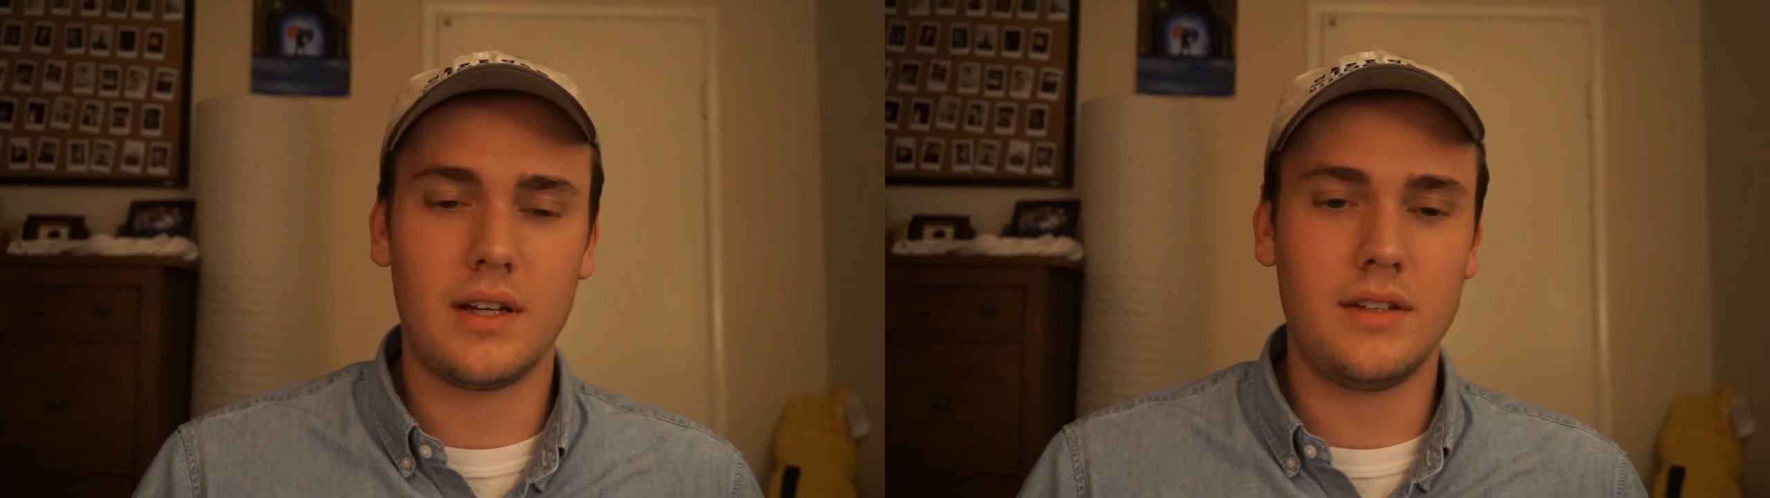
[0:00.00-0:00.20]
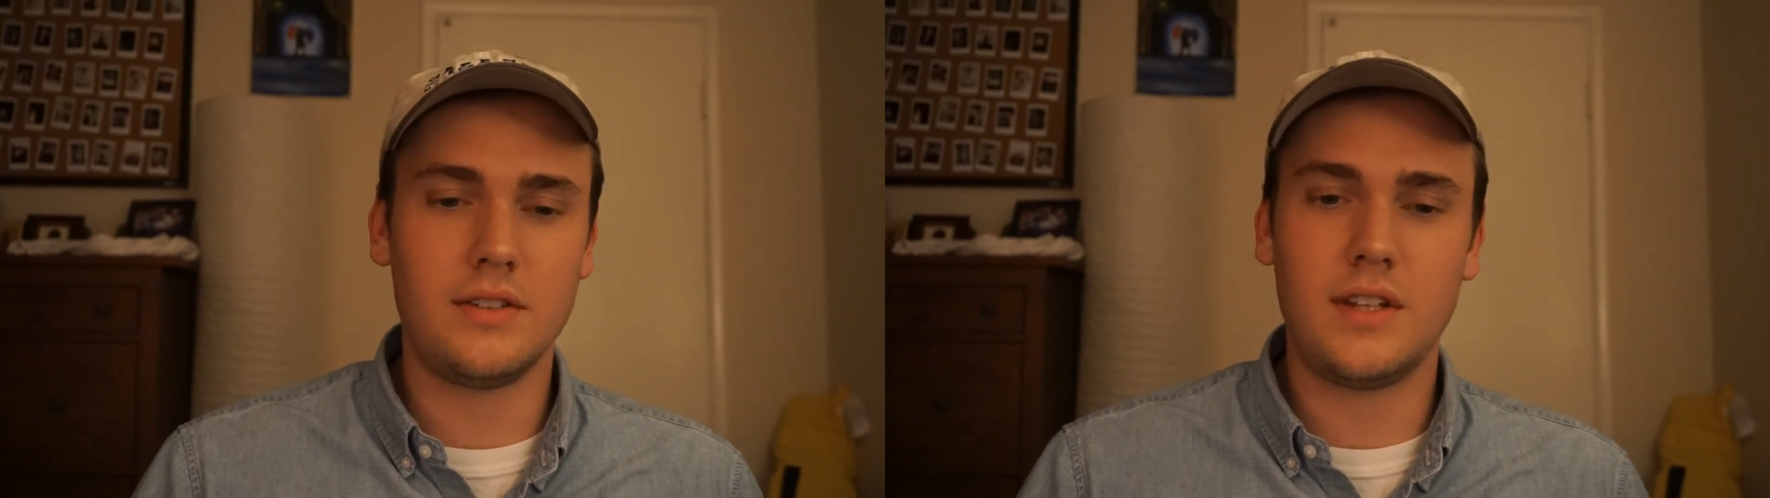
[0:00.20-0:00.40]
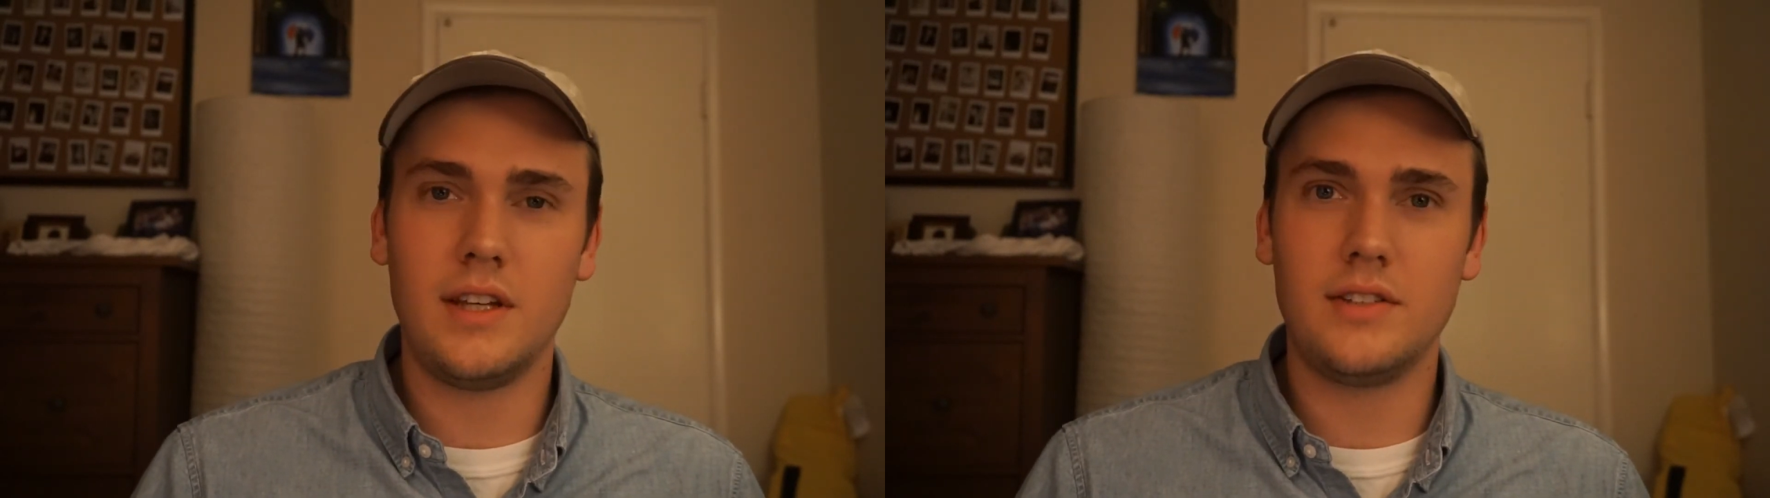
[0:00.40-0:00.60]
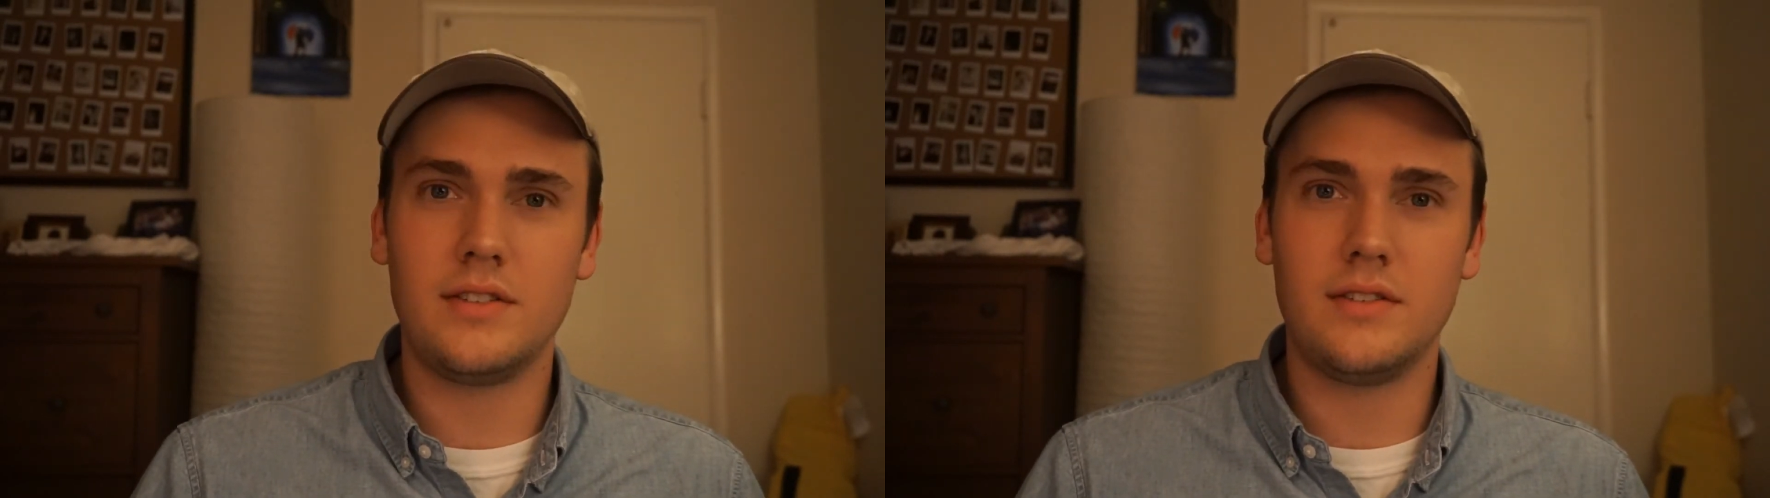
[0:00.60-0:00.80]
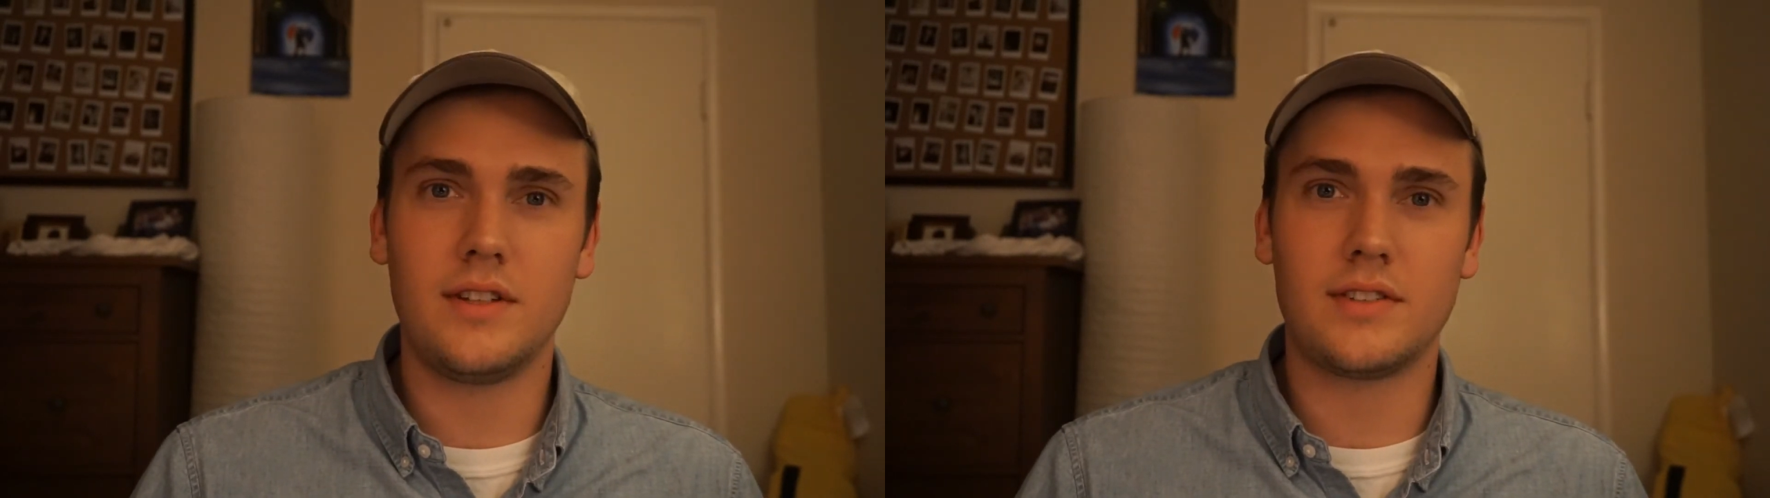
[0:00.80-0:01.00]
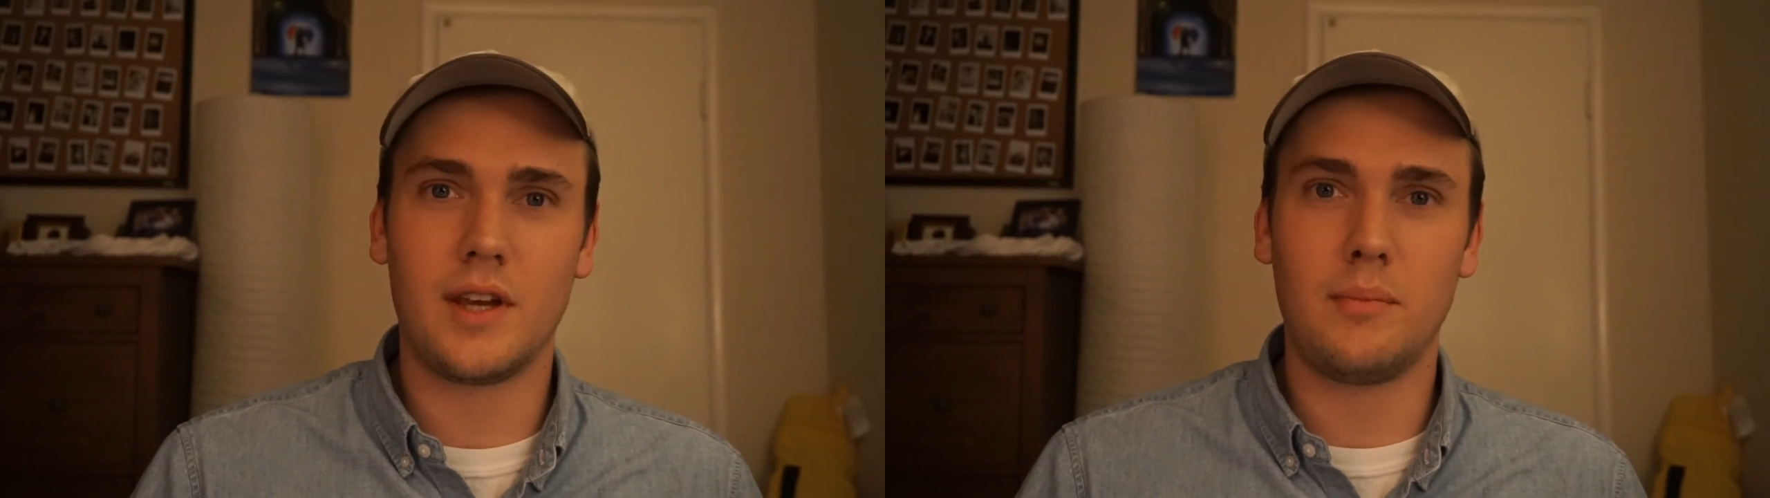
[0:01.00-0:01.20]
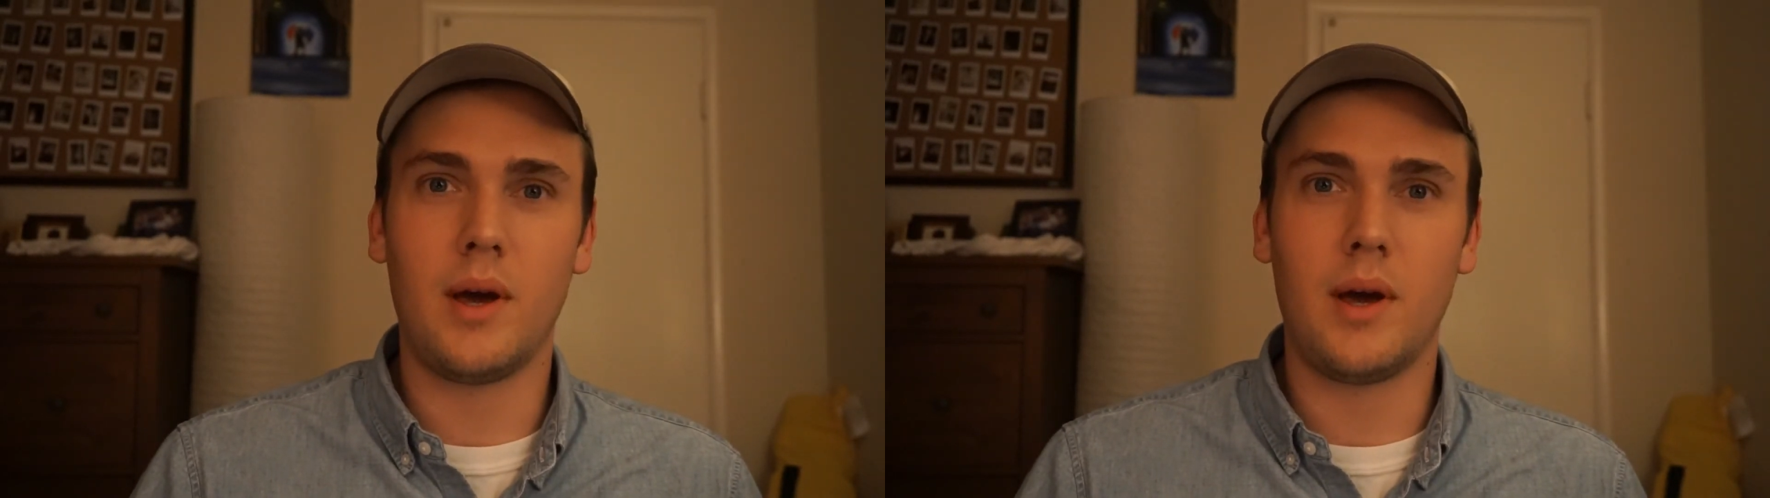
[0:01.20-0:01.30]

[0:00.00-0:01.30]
these days that's like